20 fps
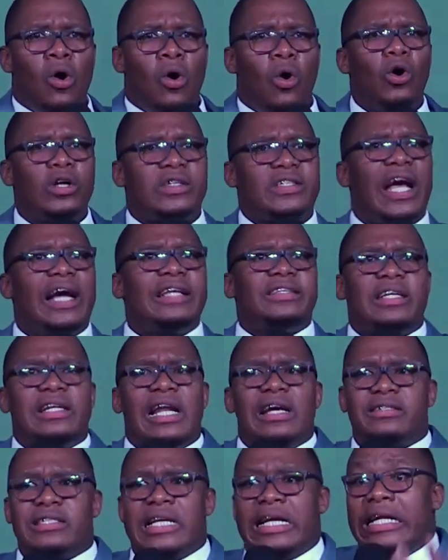Uthethi
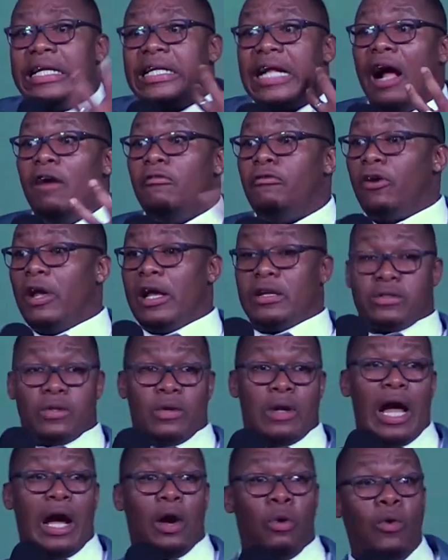nasi inhlamvu yeso
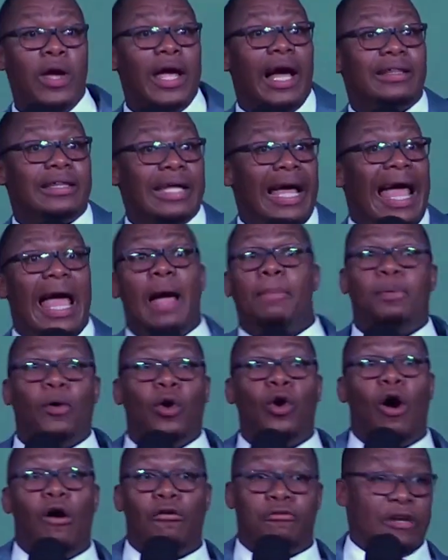lakhe. We are the
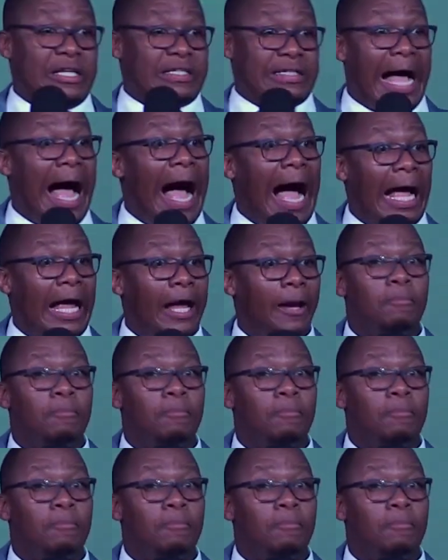apple of his eye.